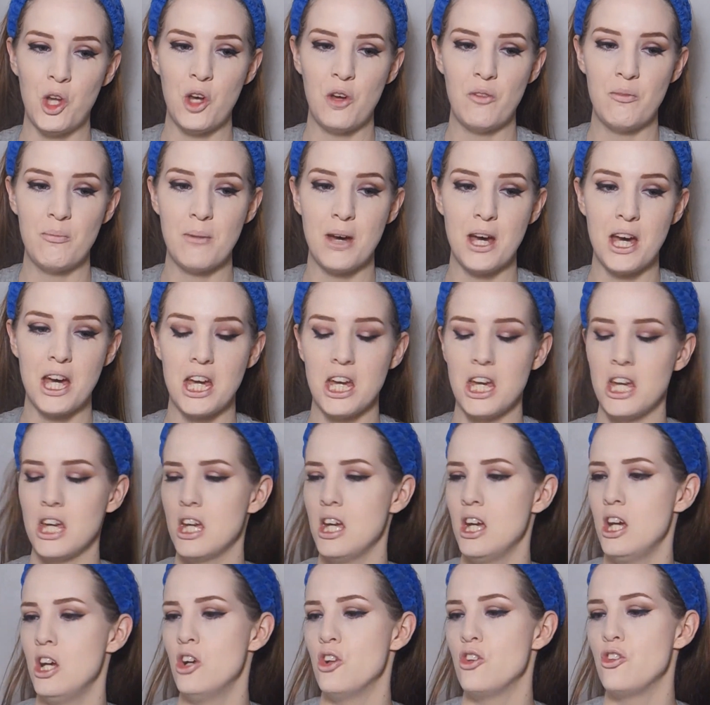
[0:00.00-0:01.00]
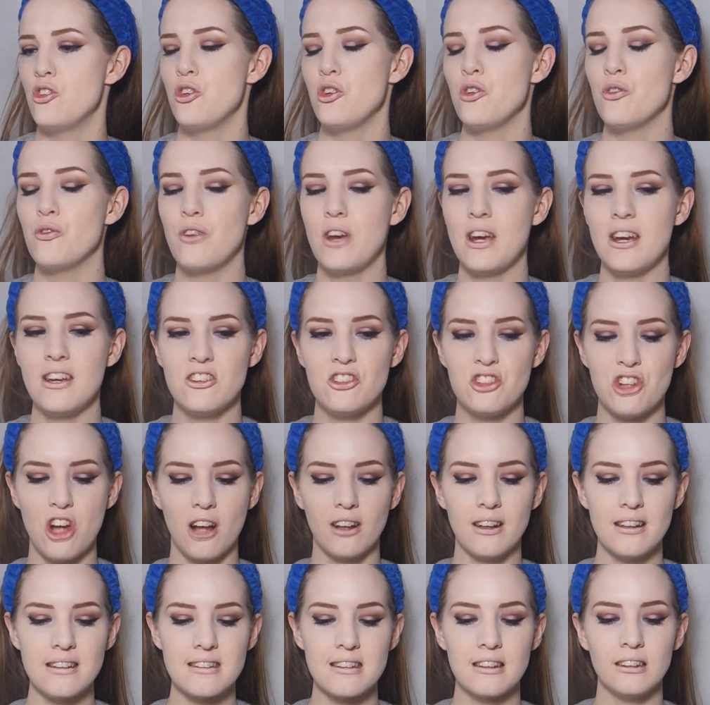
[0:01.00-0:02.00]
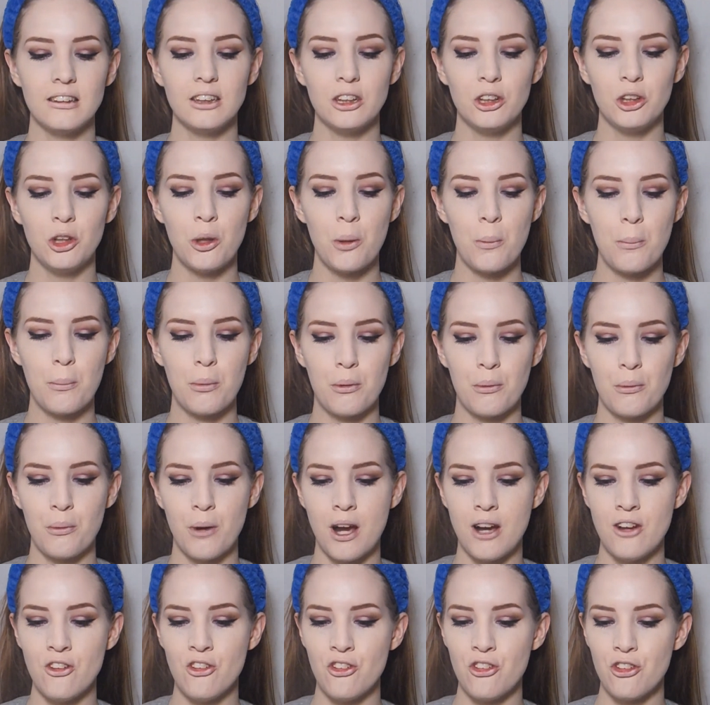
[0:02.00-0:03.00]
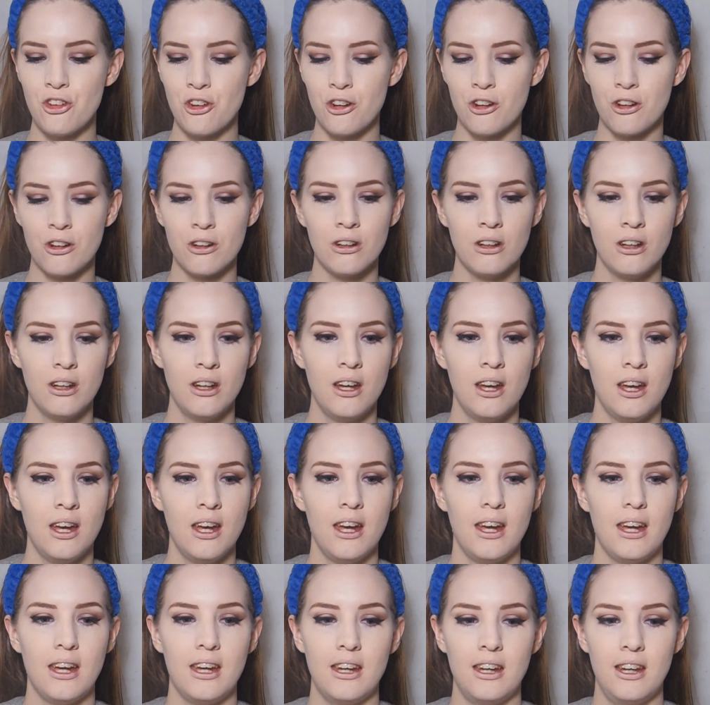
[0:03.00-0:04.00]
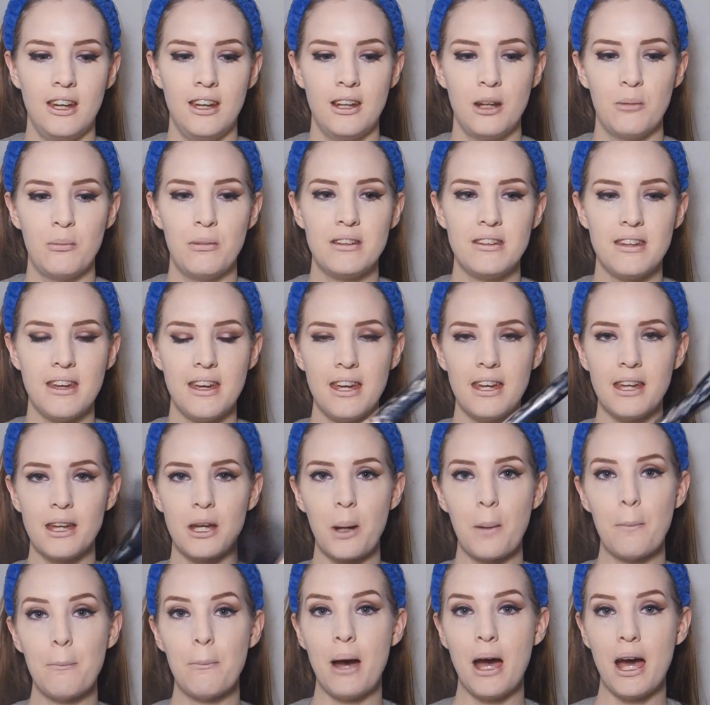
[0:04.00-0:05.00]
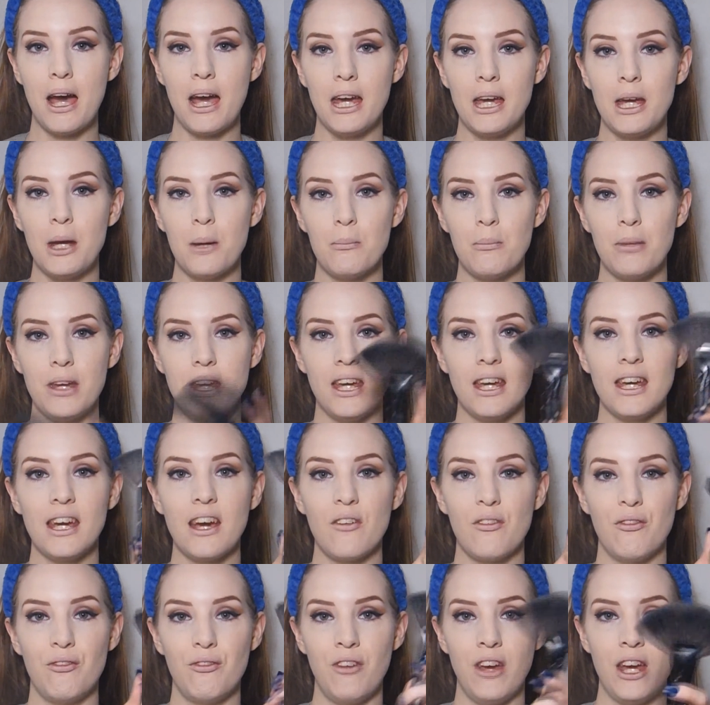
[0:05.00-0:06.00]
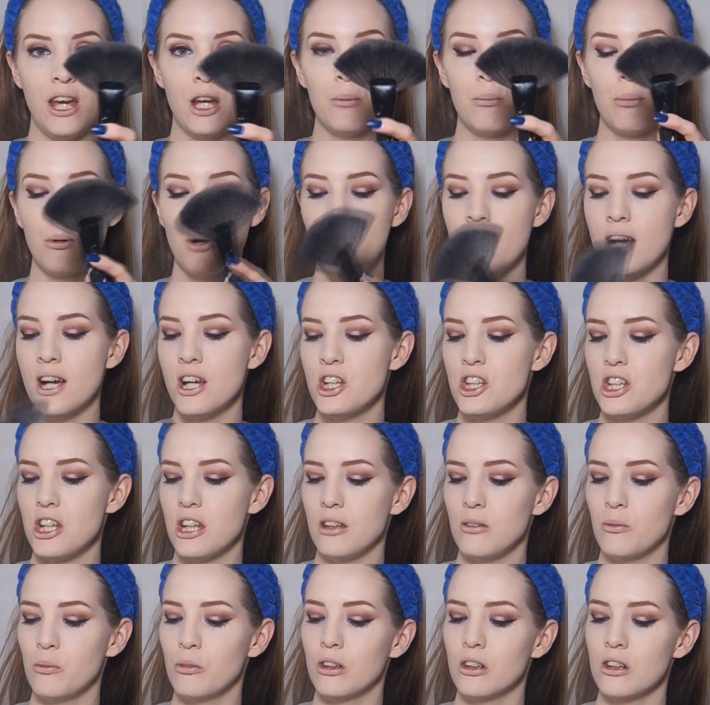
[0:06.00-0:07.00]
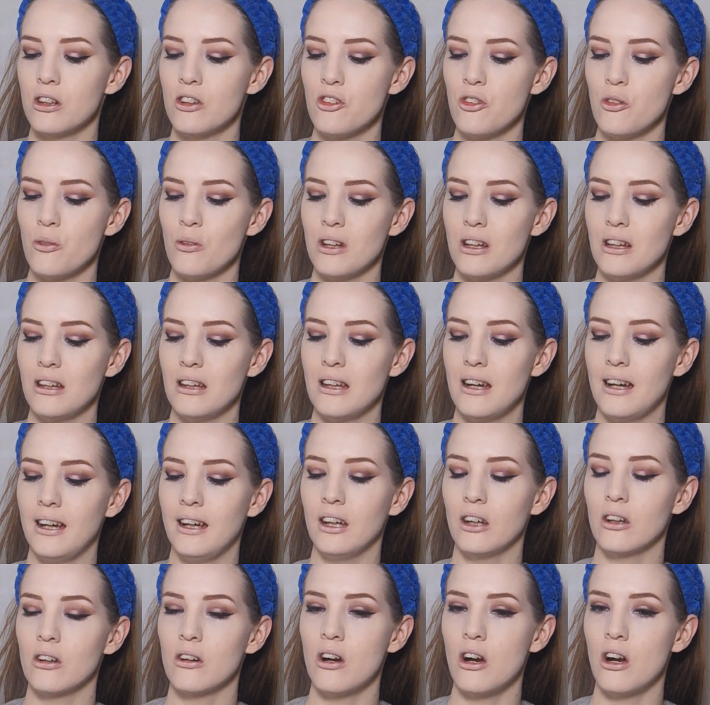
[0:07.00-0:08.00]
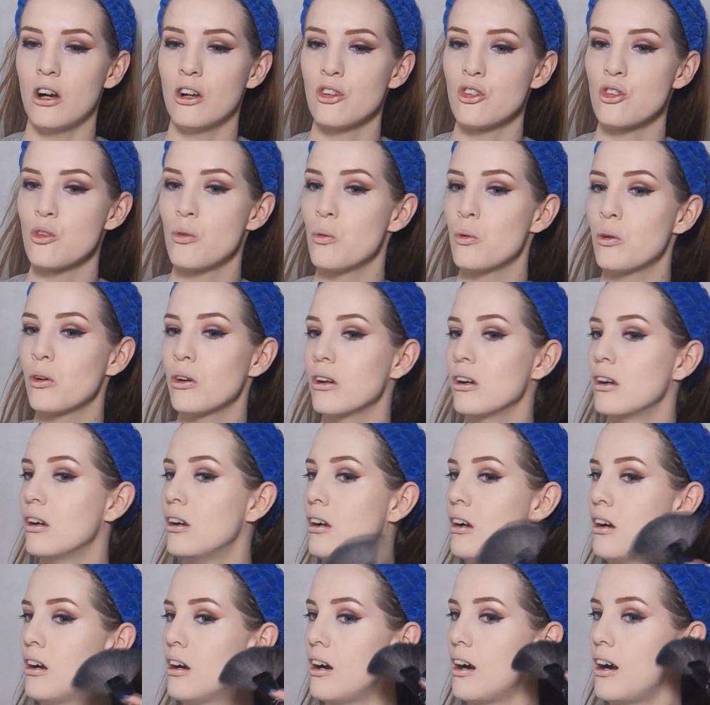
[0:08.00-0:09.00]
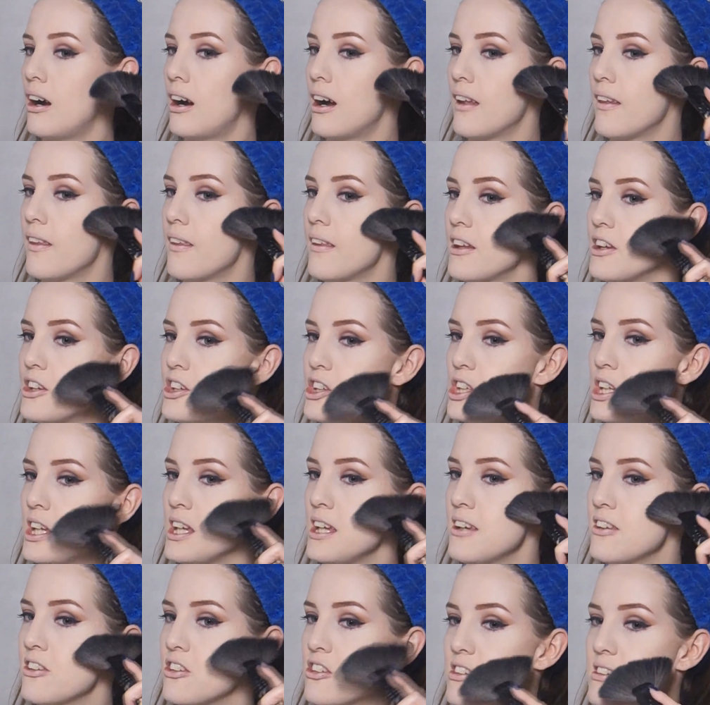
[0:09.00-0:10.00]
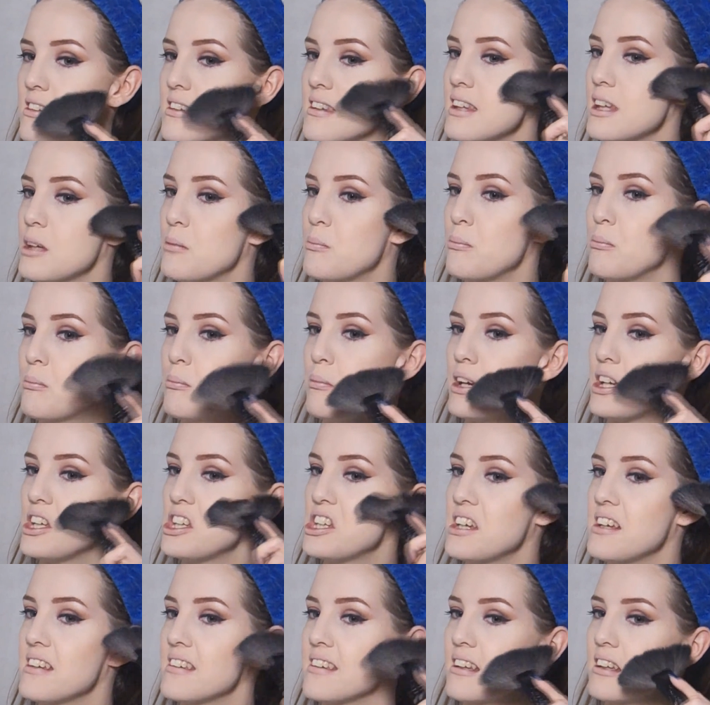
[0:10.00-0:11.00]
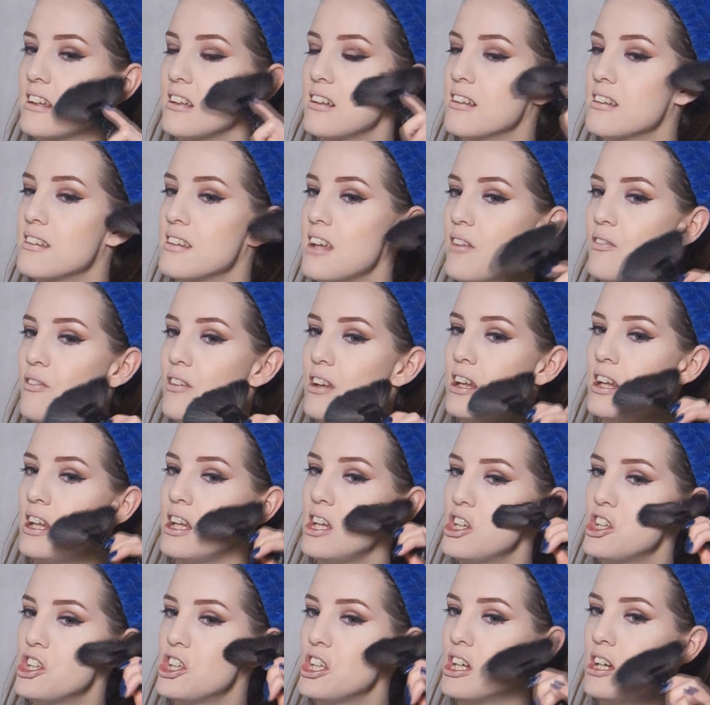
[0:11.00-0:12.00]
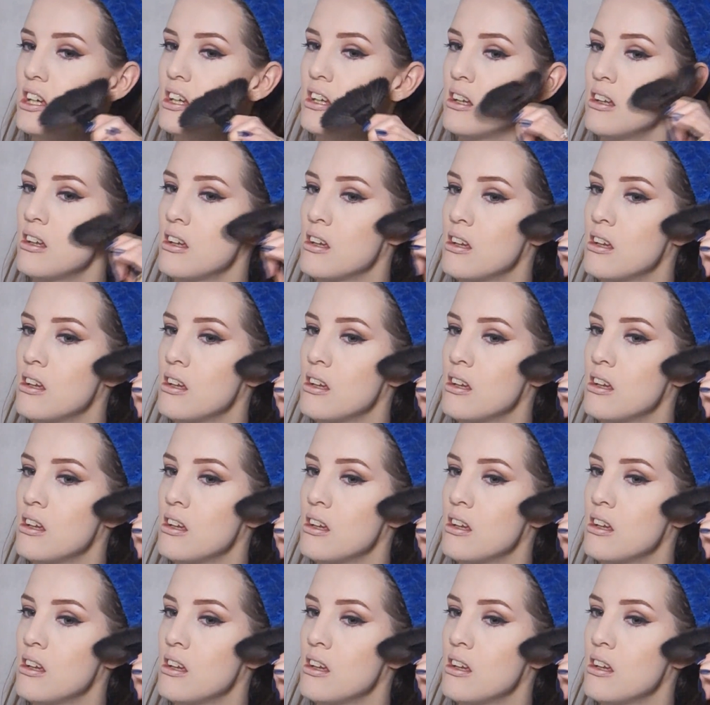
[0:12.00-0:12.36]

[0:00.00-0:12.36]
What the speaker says: of my Too Faced Chocolate Soleil bronzer, and I'm going to take my big fan brush, and we're going to do a light contour on the cheeks just to give my cheeks a little definition,